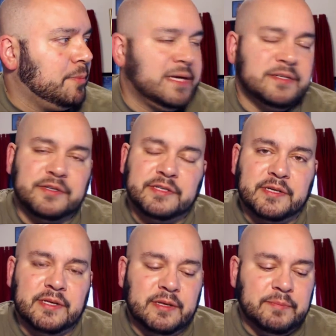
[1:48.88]

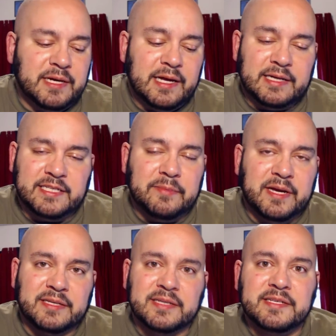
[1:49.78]
because like I said,
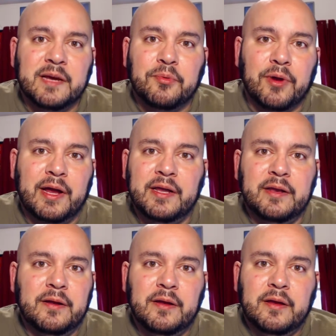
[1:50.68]
because it's
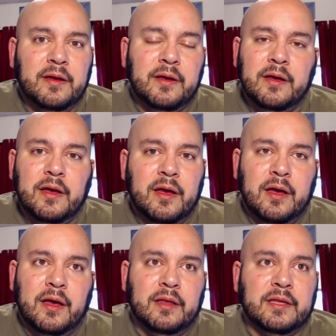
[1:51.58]
separated,
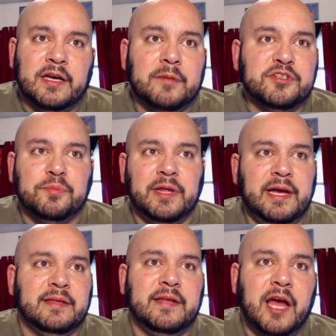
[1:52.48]
the Cubs are
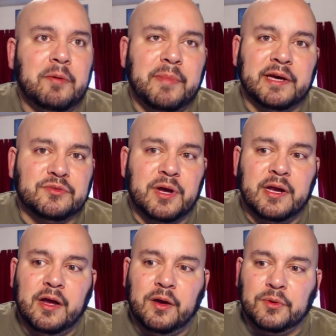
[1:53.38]
playing the Diamondbacks
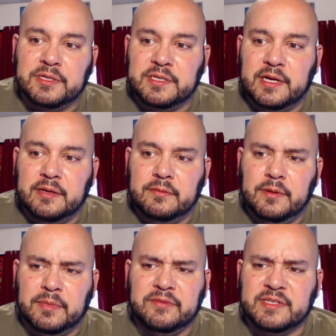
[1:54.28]
right now. I want to say,
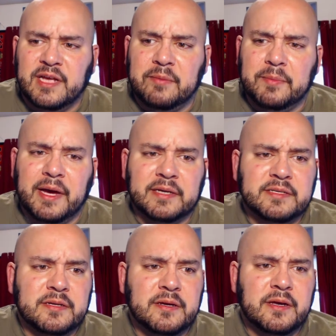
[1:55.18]
I believe it's the
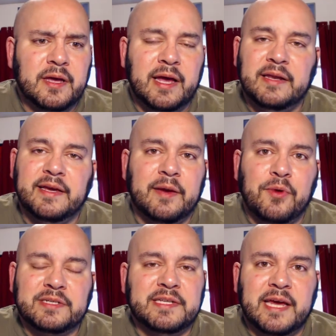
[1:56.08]
Diamondbacks, and you can't
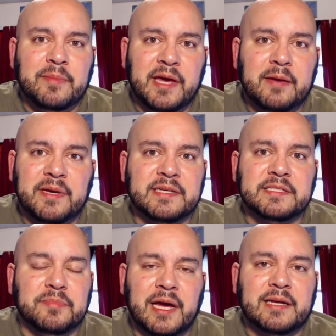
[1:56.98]
watch the damn game because
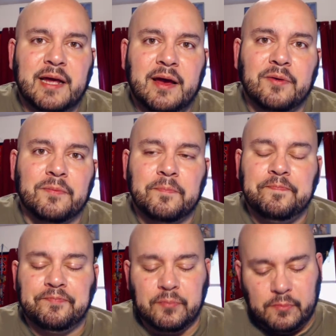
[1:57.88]
it's blacked out.
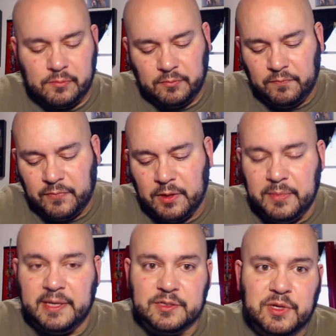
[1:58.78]

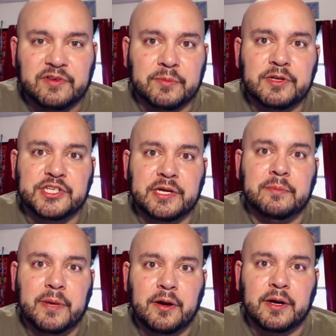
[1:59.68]
Because we have WGN
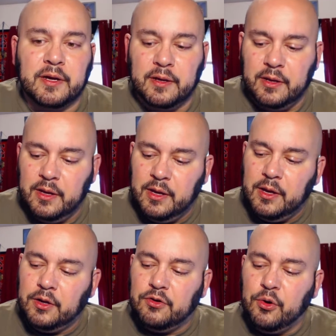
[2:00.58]
America.
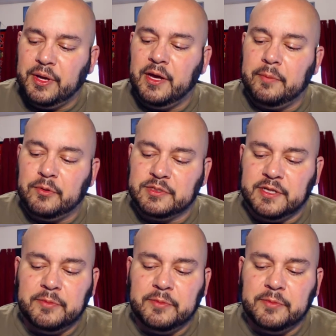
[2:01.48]
Growing up, it was